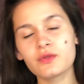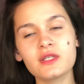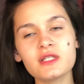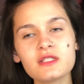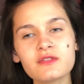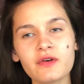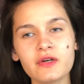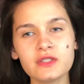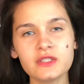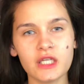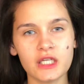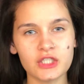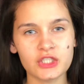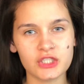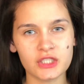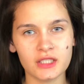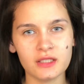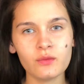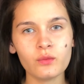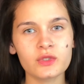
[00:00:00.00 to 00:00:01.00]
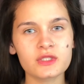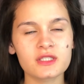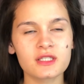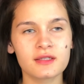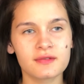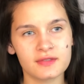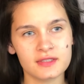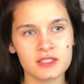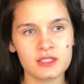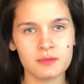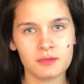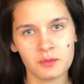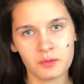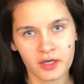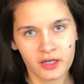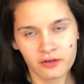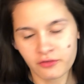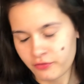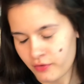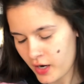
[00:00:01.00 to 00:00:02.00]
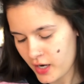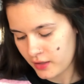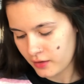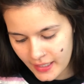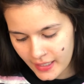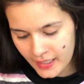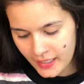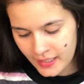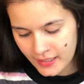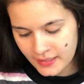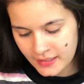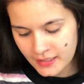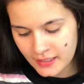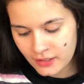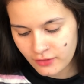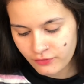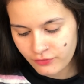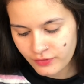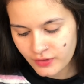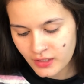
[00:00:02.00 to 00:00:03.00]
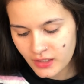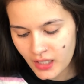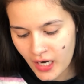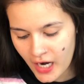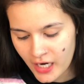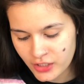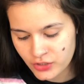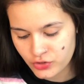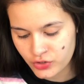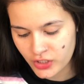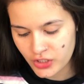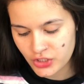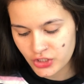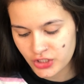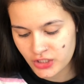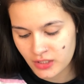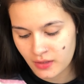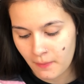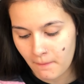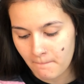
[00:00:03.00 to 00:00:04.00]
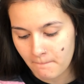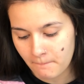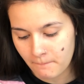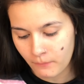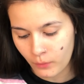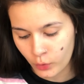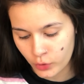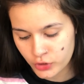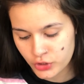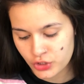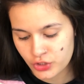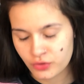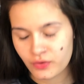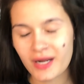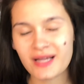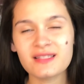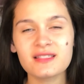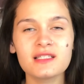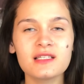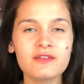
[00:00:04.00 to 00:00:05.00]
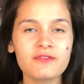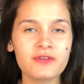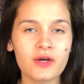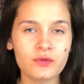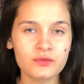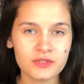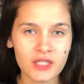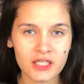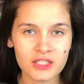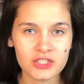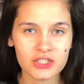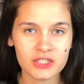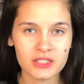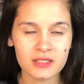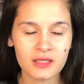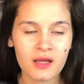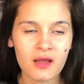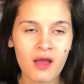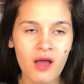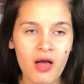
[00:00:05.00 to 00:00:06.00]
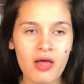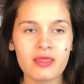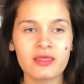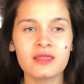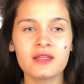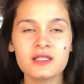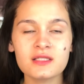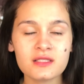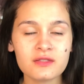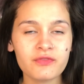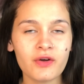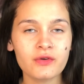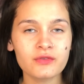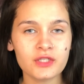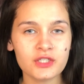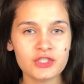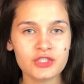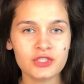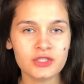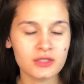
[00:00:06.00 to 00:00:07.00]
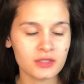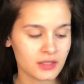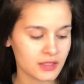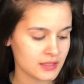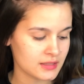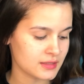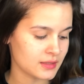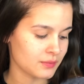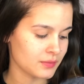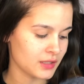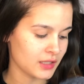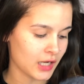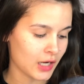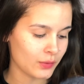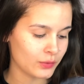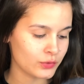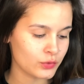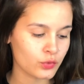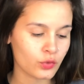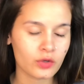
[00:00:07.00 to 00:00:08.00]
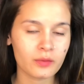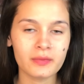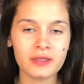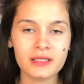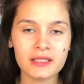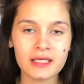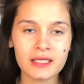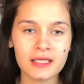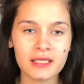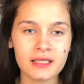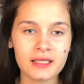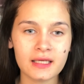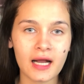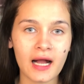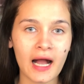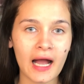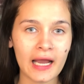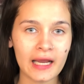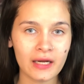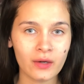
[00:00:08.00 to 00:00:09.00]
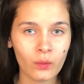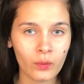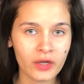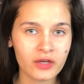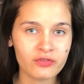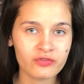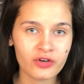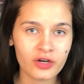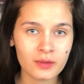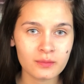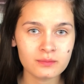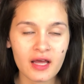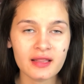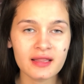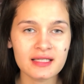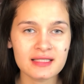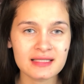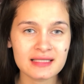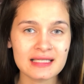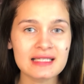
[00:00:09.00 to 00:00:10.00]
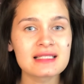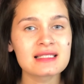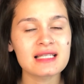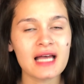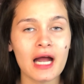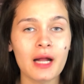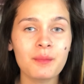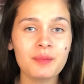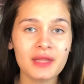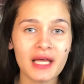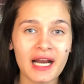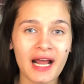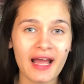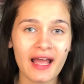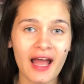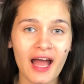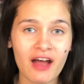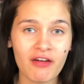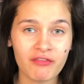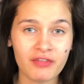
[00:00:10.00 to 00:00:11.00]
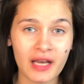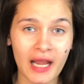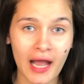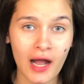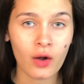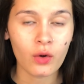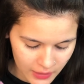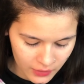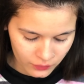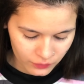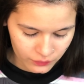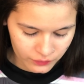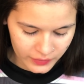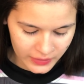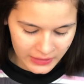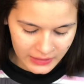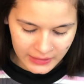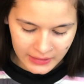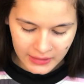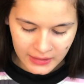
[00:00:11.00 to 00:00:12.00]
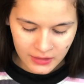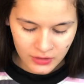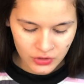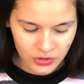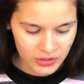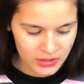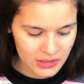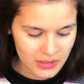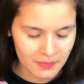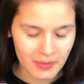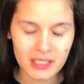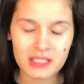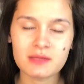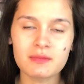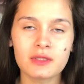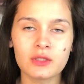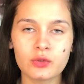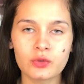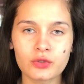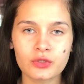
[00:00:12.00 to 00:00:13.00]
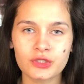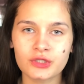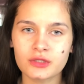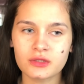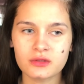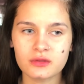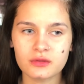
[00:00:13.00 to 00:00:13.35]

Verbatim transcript: this foundation was given to me by a friend, an Infinite Hydration Moisturizing Foundation. This foundation is something I would normally hide away from. The skin type that I have now, it really just makes me look